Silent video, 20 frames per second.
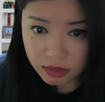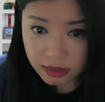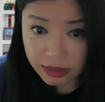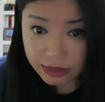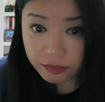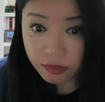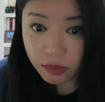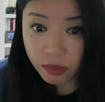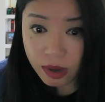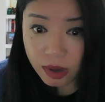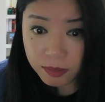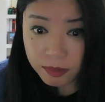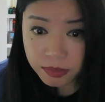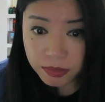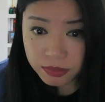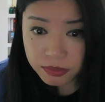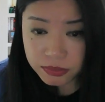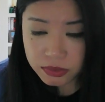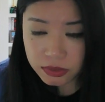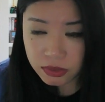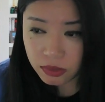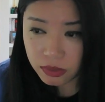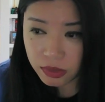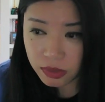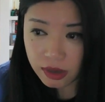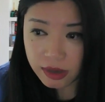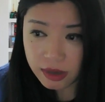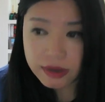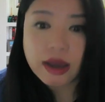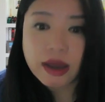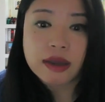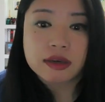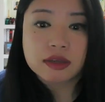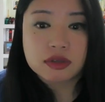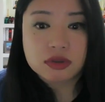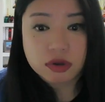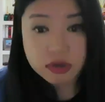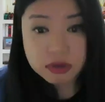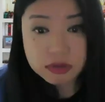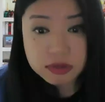level up. So they're like, I need
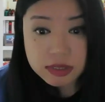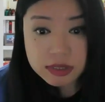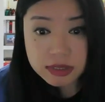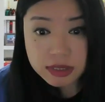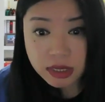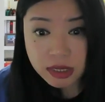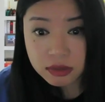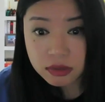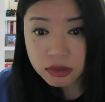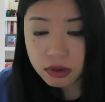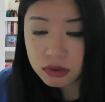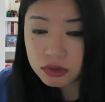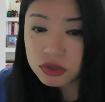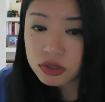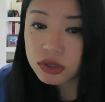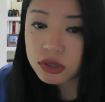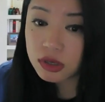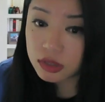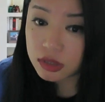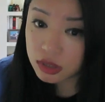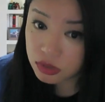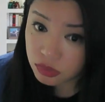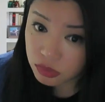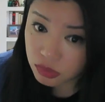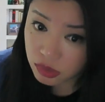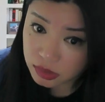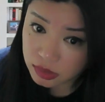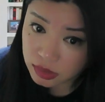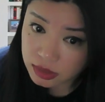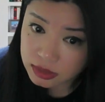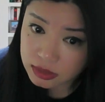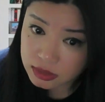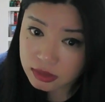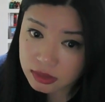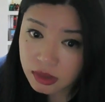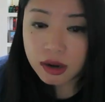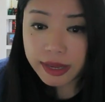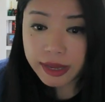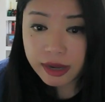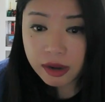to learn this technology, I need to learn this
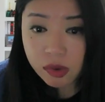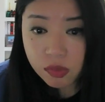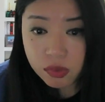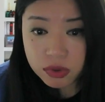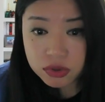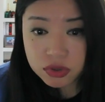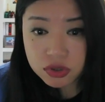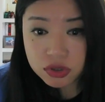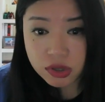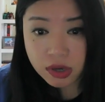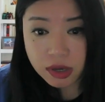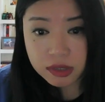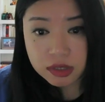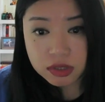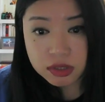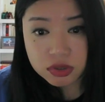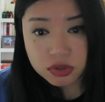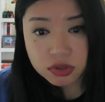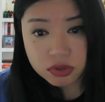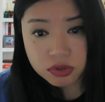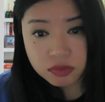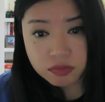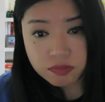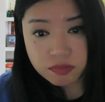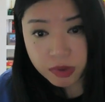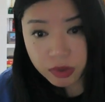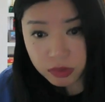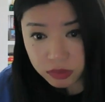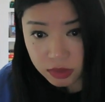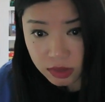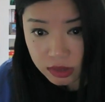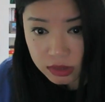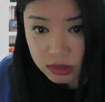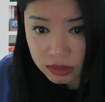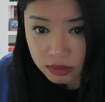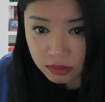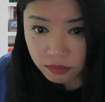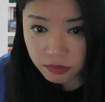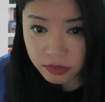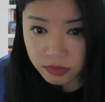language, I need to build
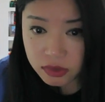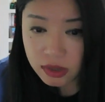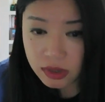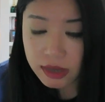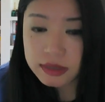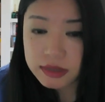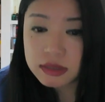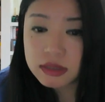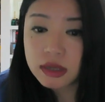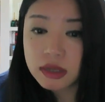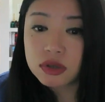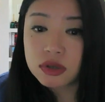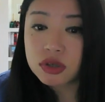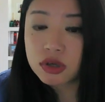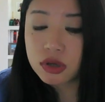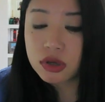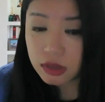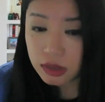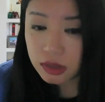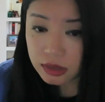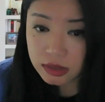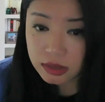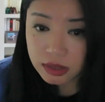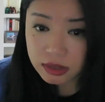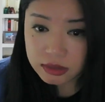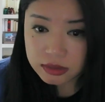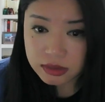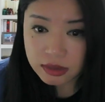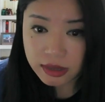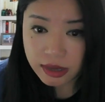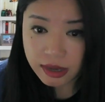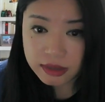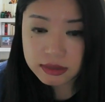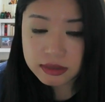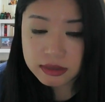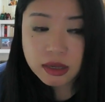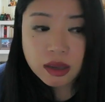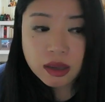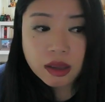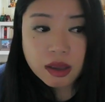this visualization and this and that.
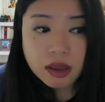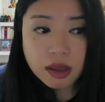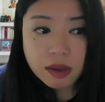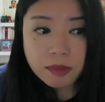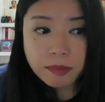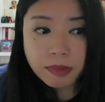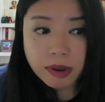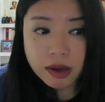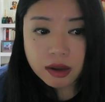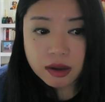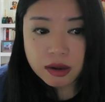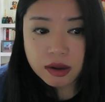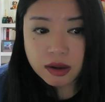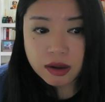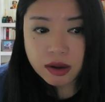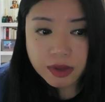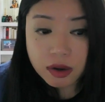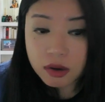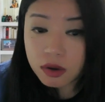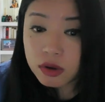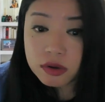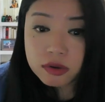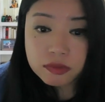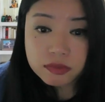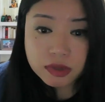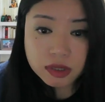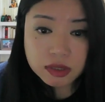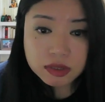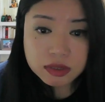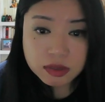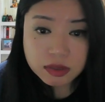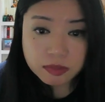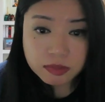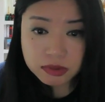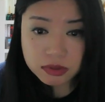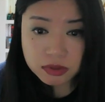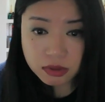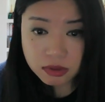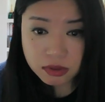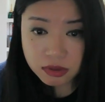But a lot of data
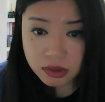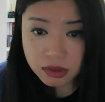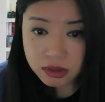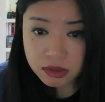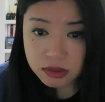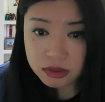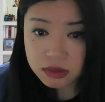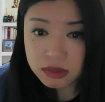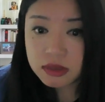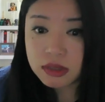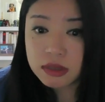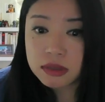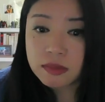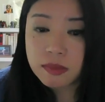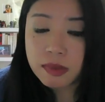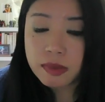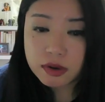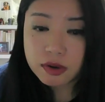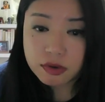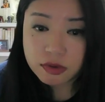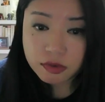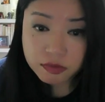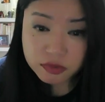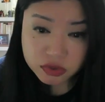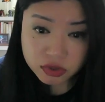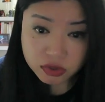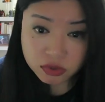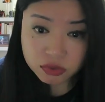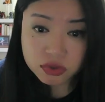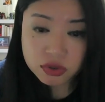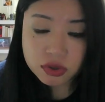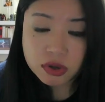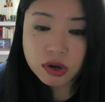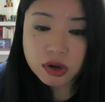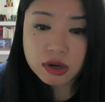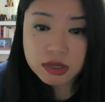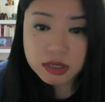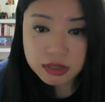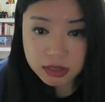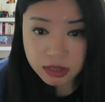personas, doesn't matter if you're a solution
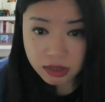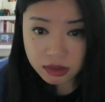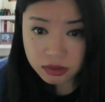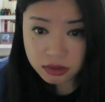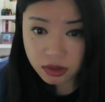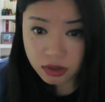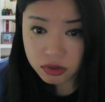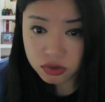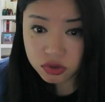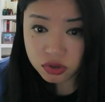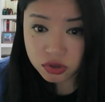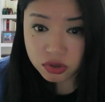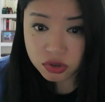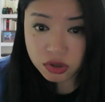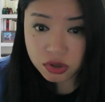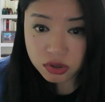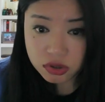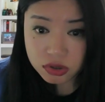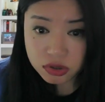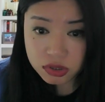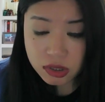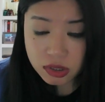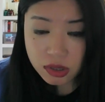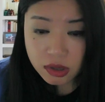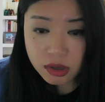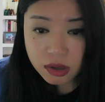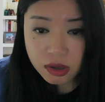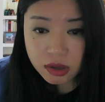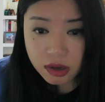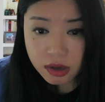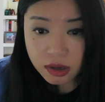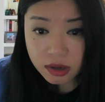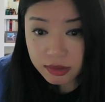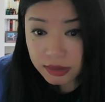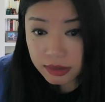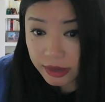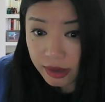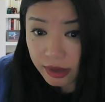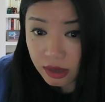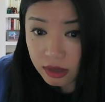architect, data engineers,
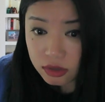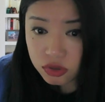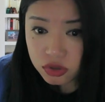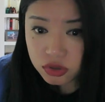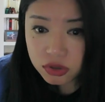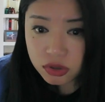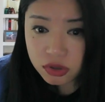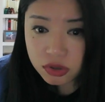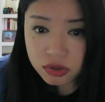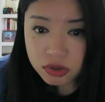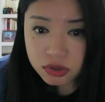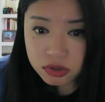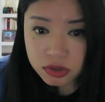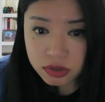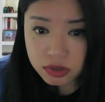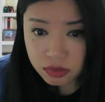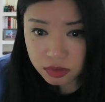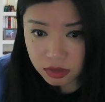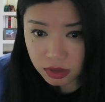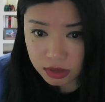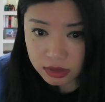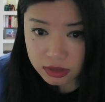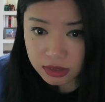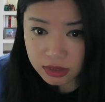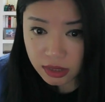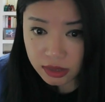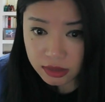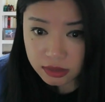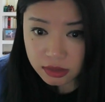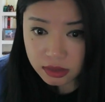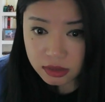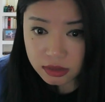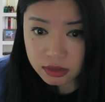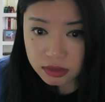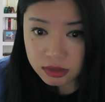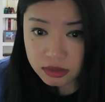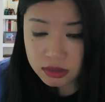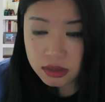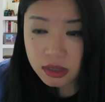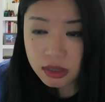AI engineers, data
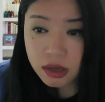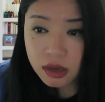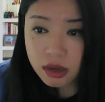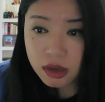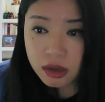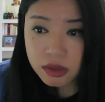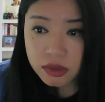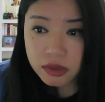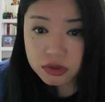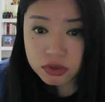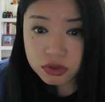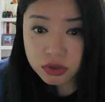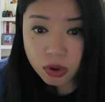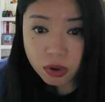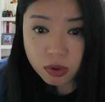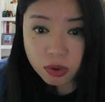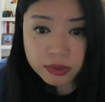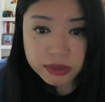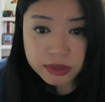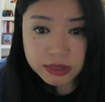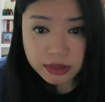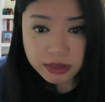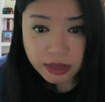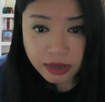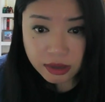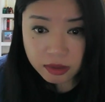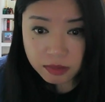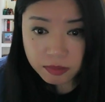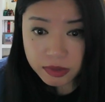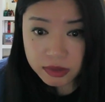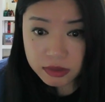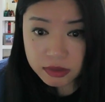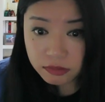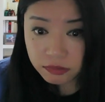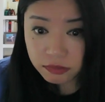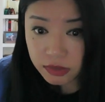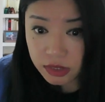scientists, there's always an element of